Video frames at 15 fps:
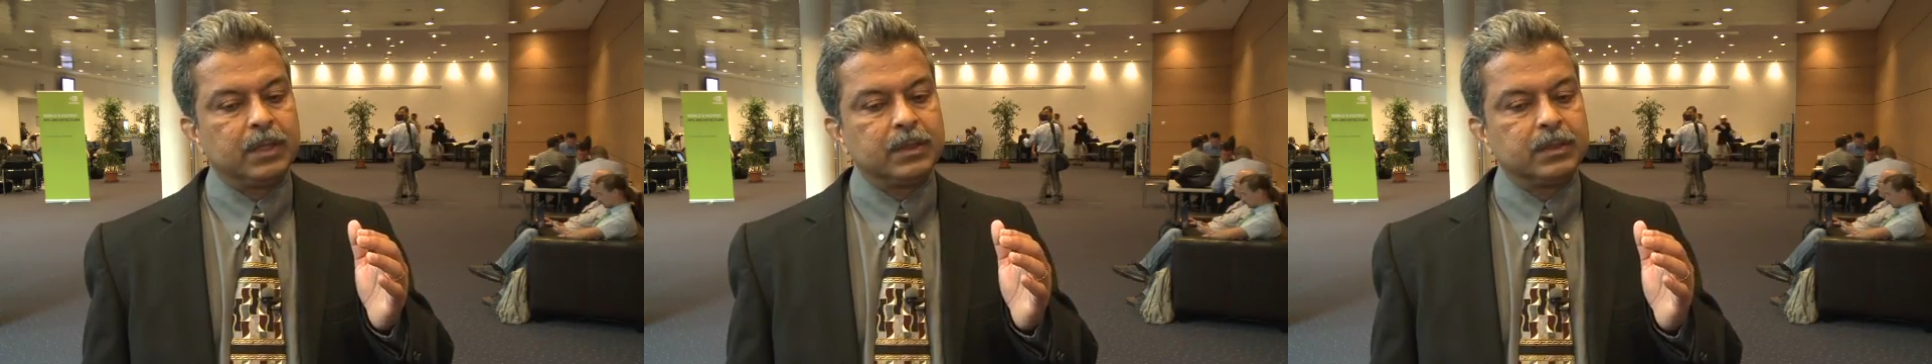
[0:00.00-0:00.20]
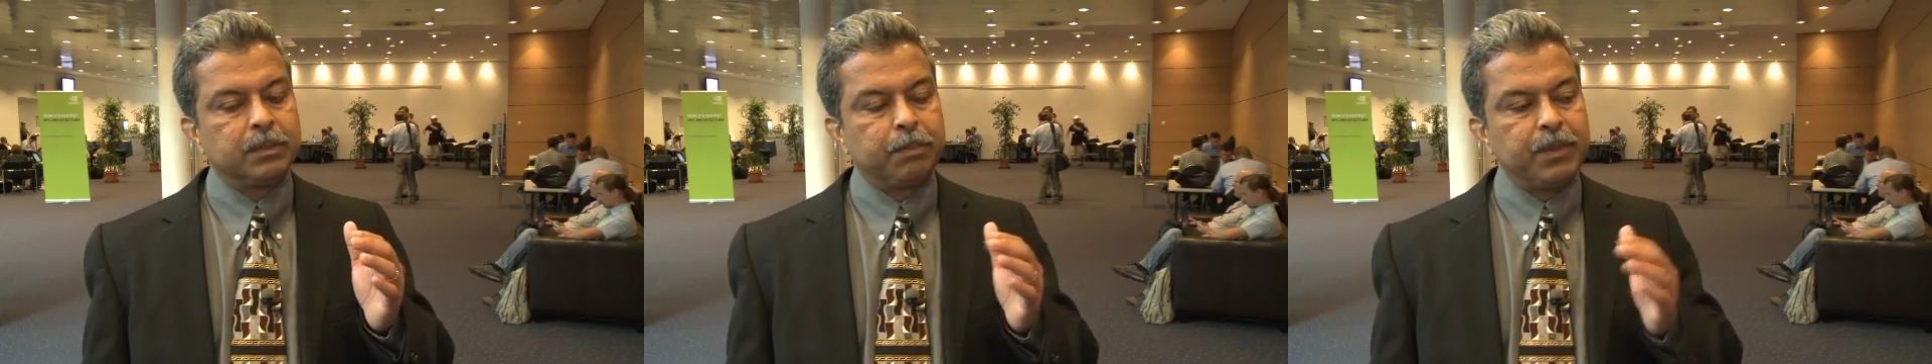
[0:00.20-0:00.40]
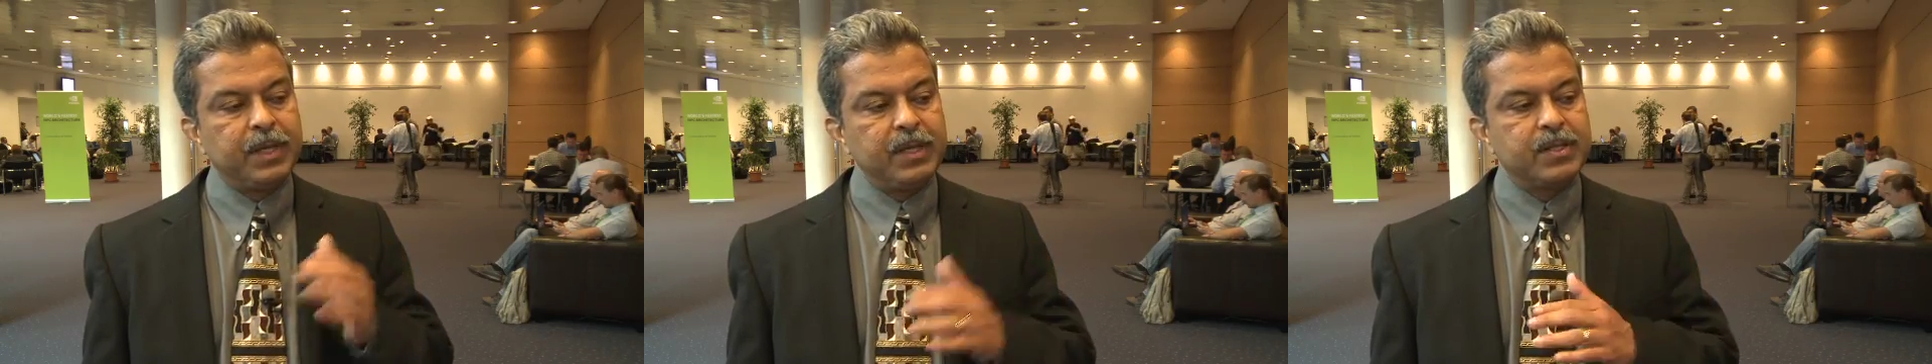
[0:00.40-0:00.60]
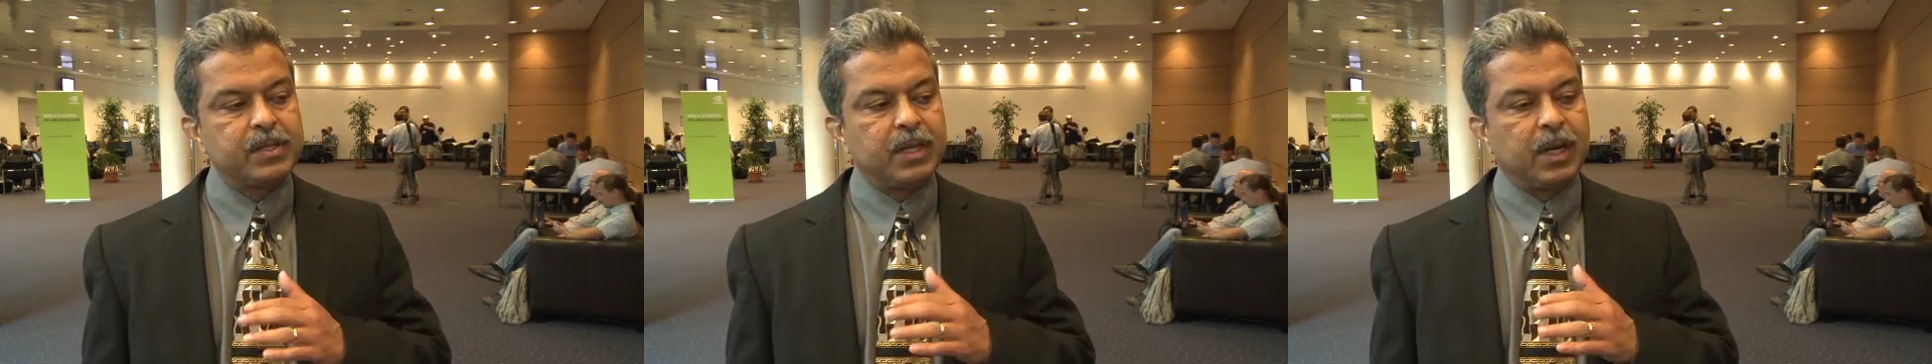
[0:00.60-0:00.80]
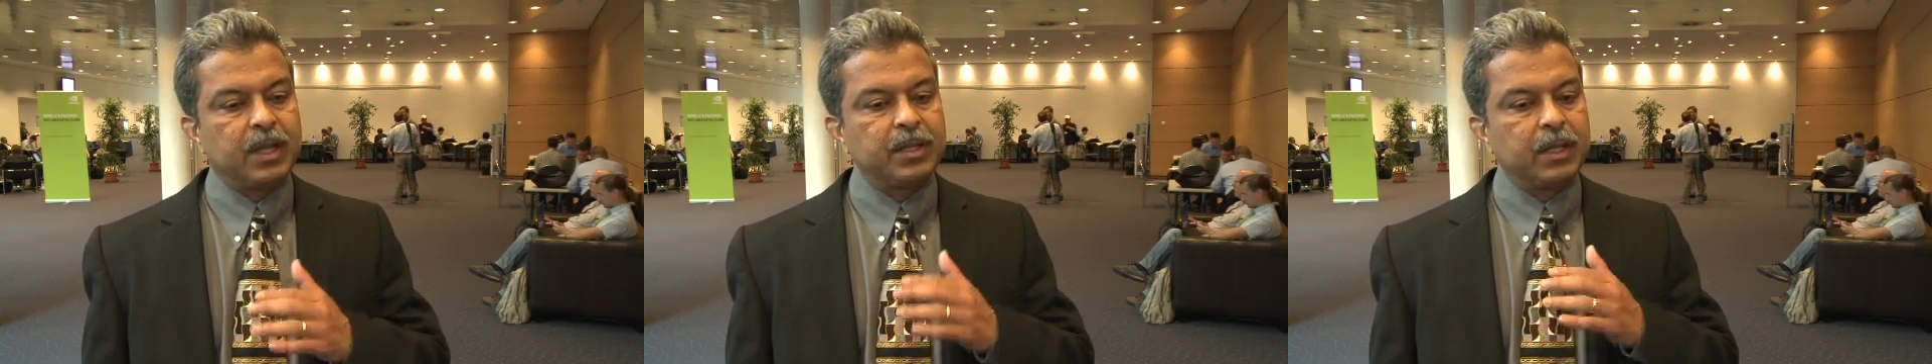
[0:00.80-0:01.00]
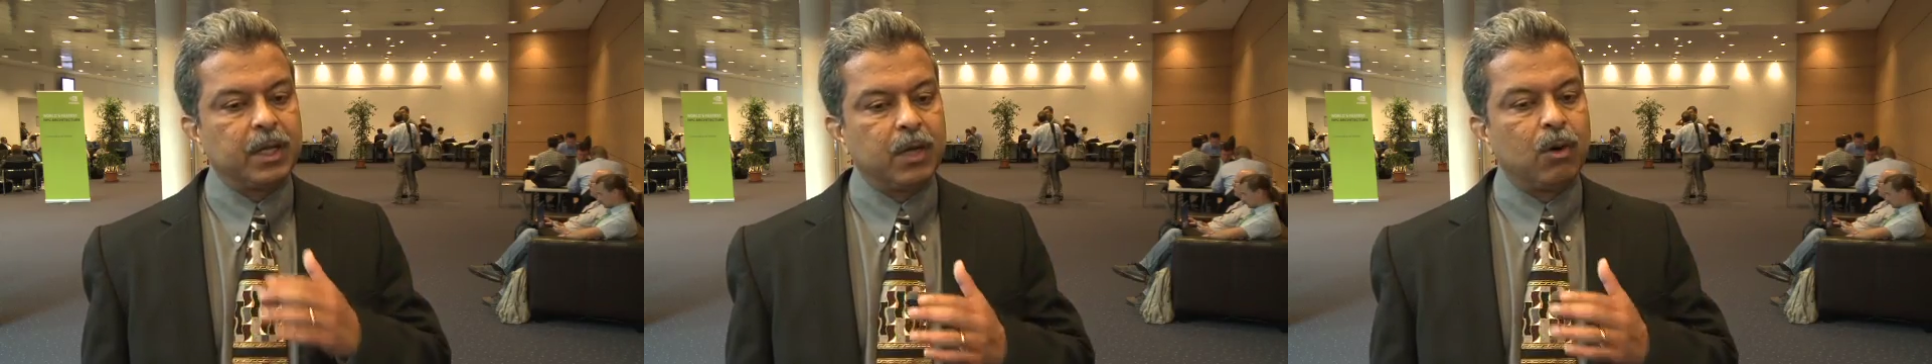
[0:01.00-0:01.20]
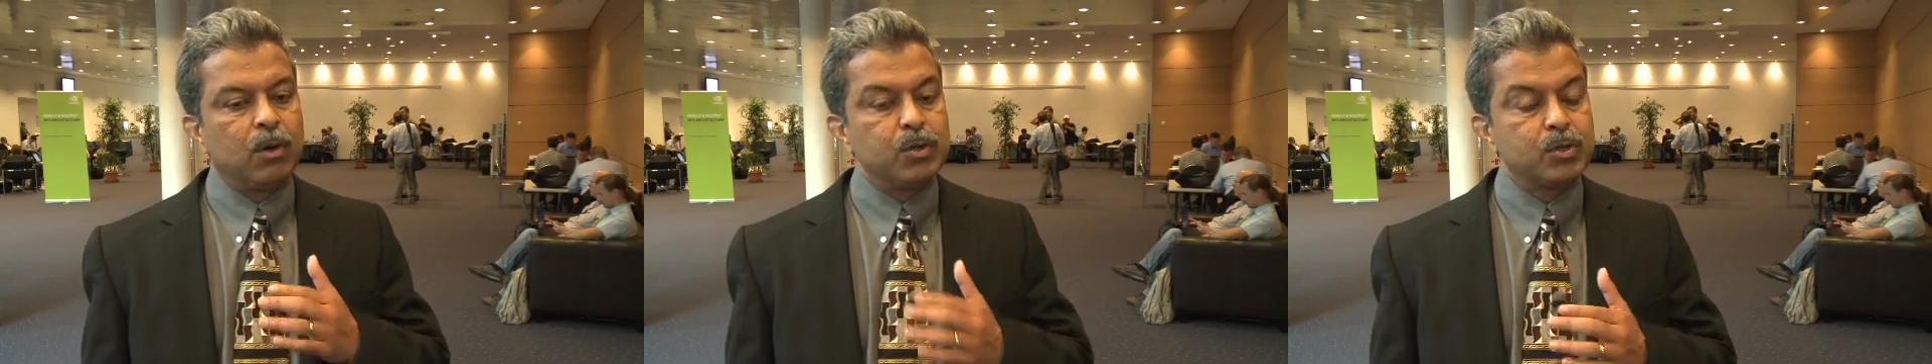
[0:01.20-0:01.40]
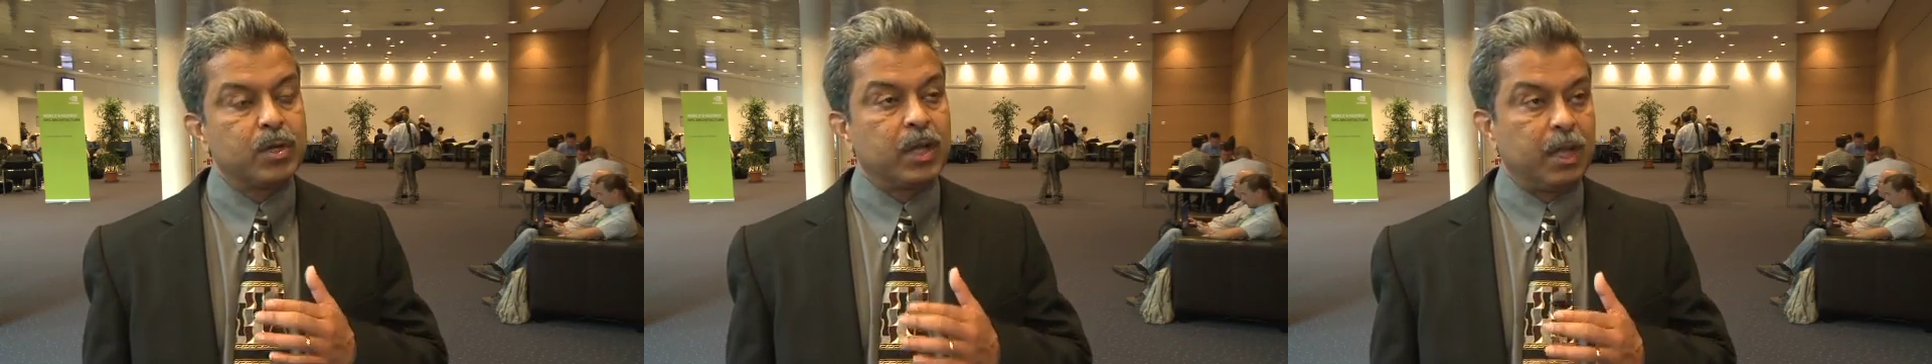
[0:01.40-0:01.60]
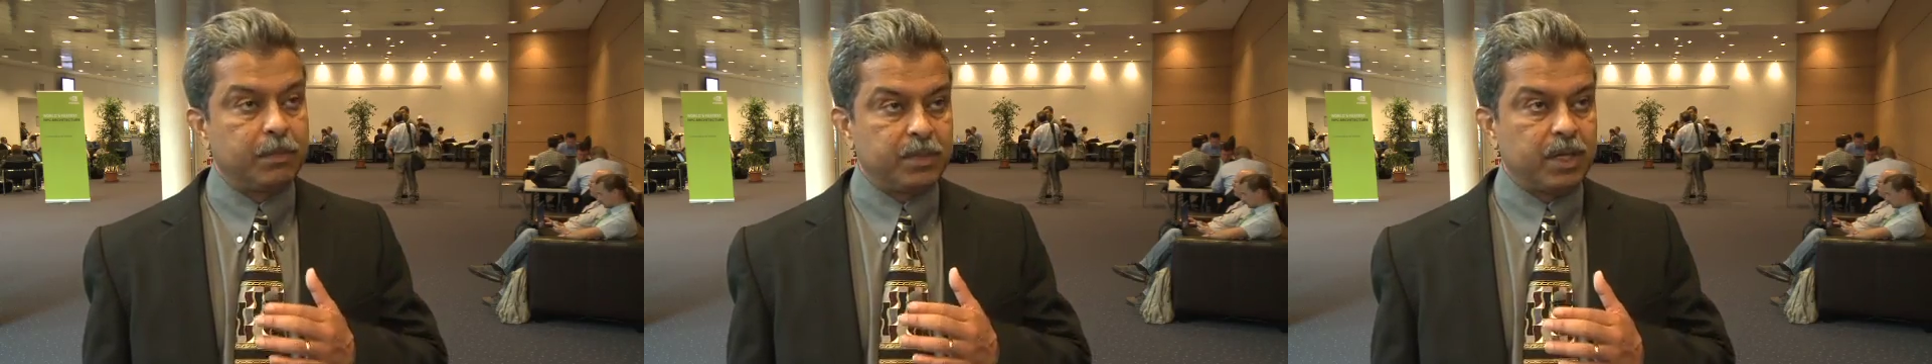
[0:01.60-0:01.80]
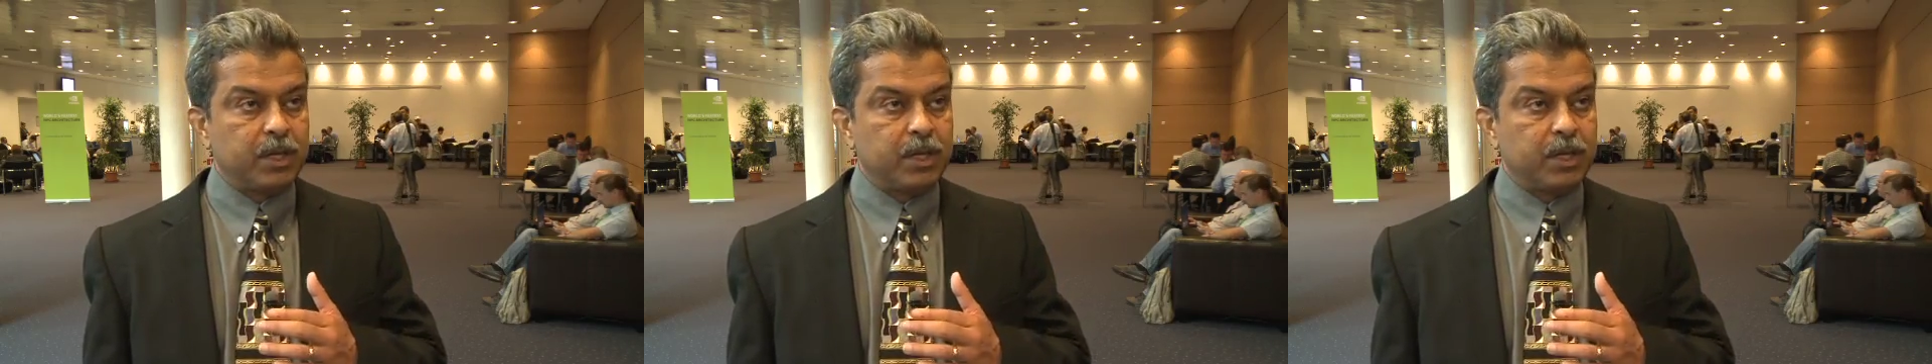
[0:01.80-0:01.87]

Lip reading: the piece that I think also helped